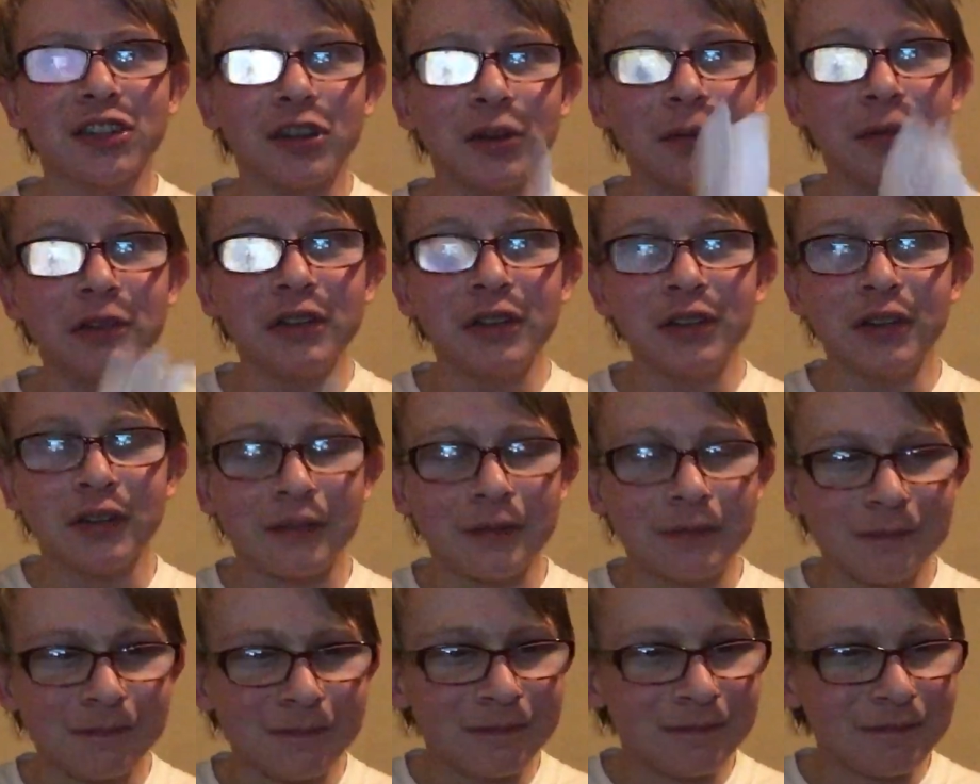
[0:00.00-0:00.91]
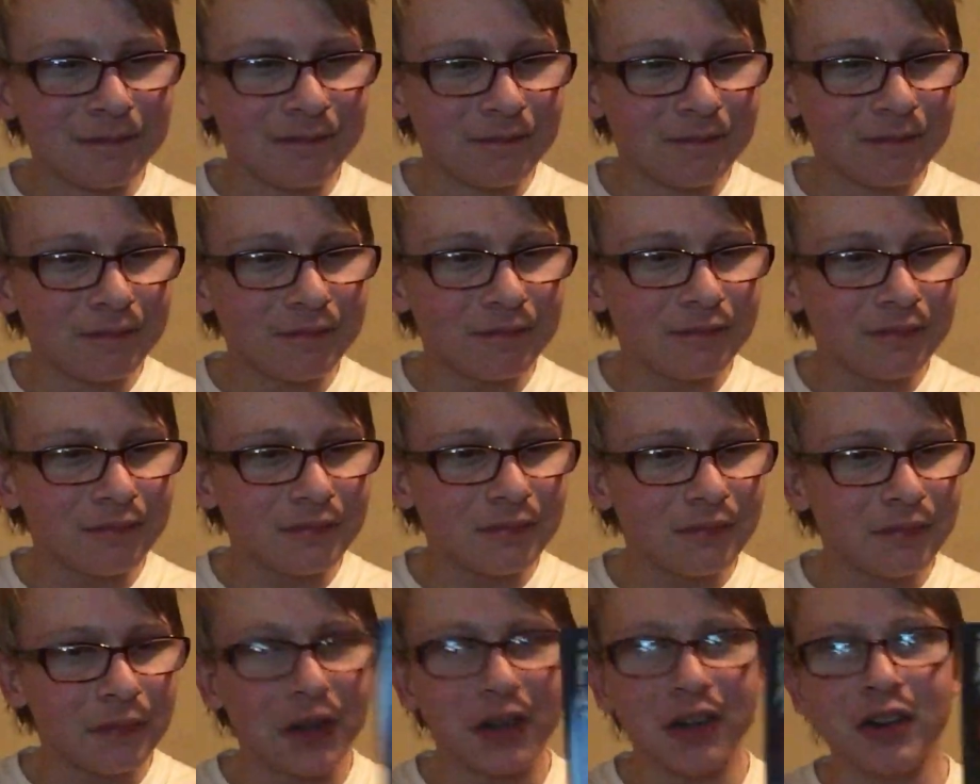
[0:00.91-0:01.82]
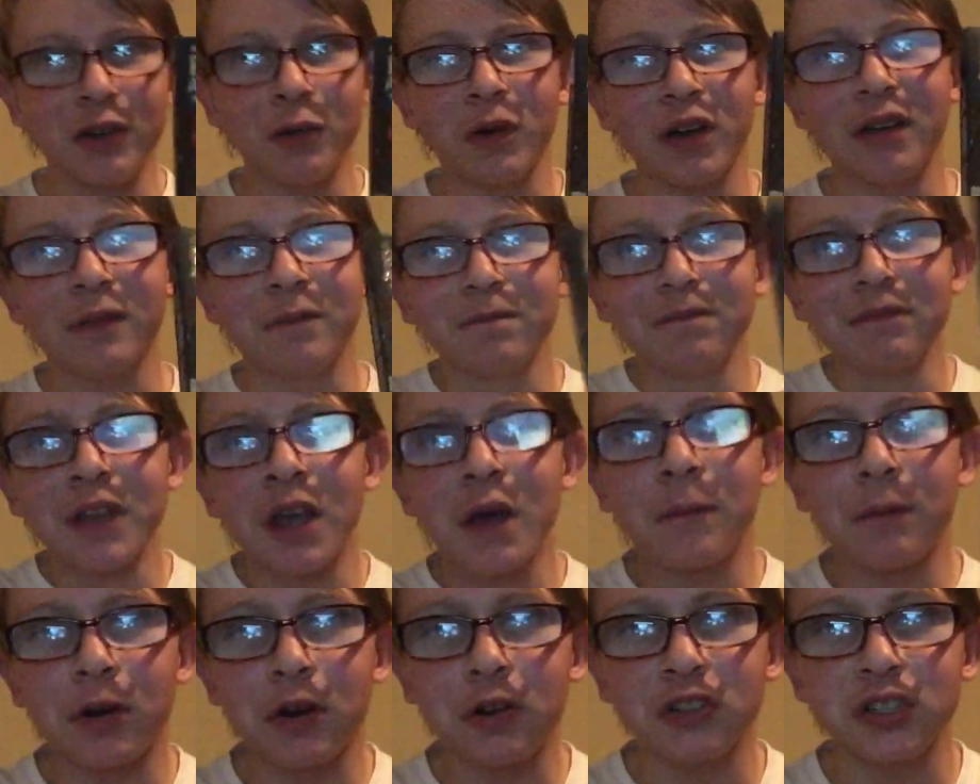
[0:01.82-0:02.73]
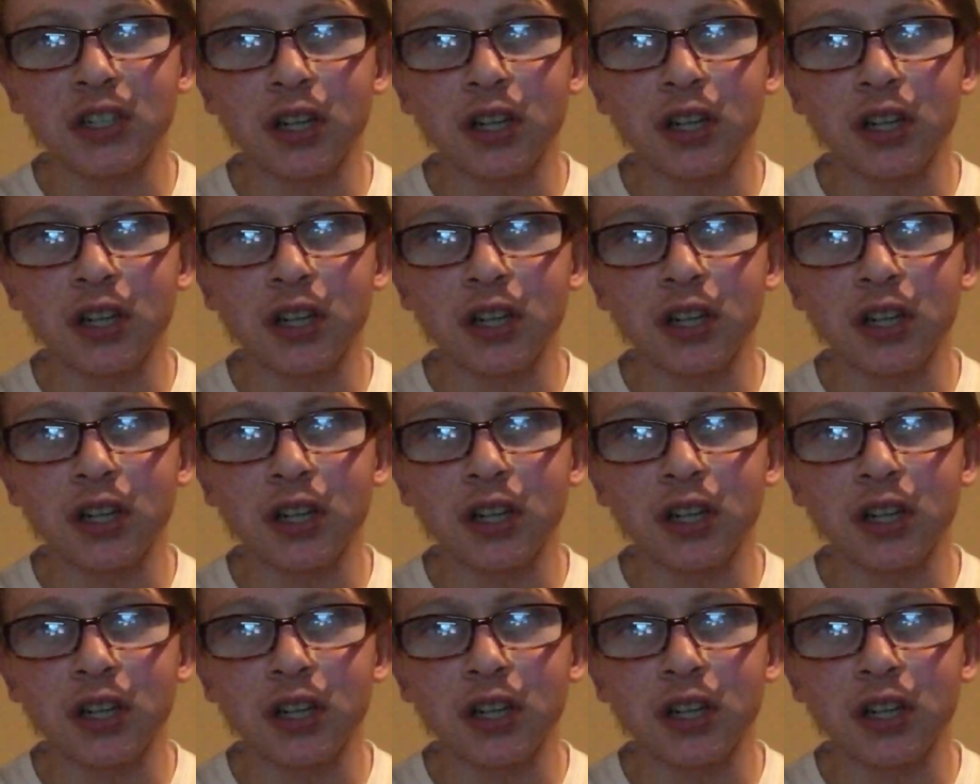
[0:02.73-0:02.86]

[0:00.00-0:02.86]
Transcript: over here. But anyway, Purge